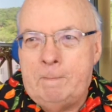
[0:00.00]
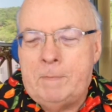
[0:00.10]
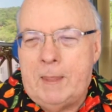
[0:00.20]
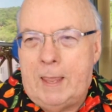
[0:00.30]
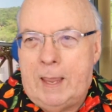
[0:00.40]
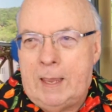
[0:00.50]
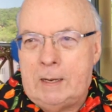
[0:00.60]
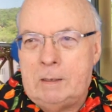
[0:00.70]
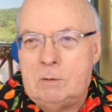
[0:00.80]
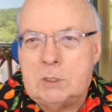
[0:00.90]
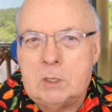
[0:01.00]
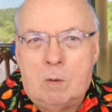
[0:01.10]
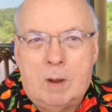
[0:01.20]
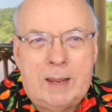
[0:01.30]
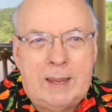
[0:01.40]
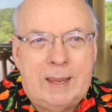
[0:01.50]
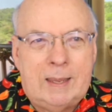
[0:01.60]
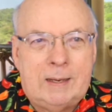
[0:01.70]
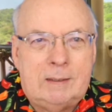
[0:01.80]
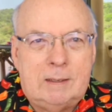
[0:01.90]
and so I
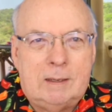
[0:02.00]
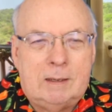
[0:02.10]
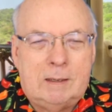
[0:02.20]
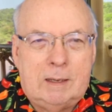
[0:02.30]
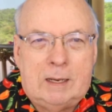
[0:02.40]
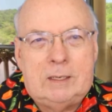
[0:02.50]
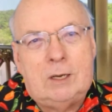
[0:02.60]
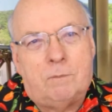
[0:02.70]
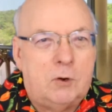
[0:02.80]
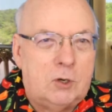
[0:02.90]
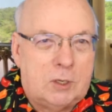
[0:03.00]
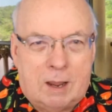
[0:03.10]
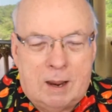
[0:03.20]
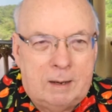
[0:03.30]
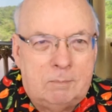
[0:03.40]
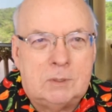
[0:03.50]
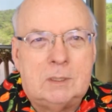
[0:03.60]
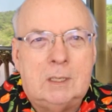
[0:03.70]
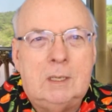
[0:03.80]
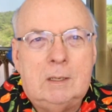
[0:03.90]
had at different times